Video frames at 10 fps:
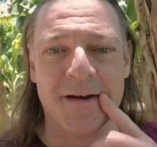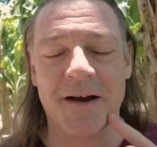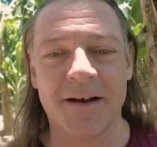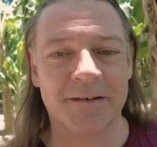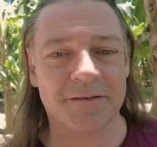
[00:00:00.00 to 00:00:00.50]

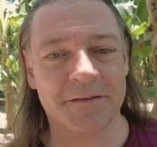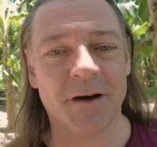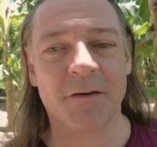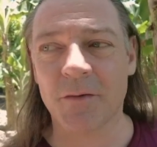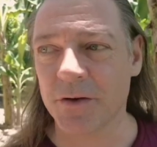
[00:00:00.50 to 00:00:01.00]
And
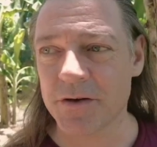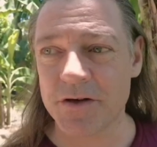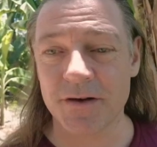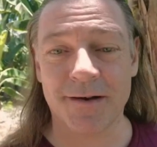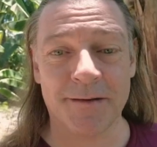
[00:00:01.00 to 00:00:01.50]
I've got
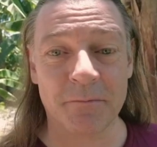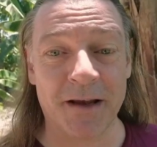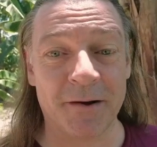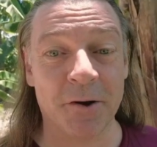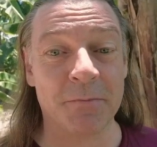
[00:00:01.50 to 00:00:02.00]
used to that.
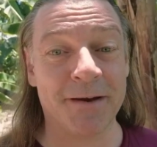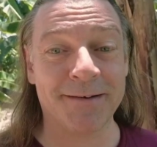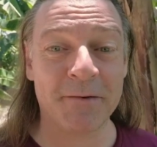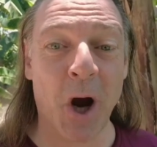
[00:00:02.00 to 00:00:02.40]
They like me,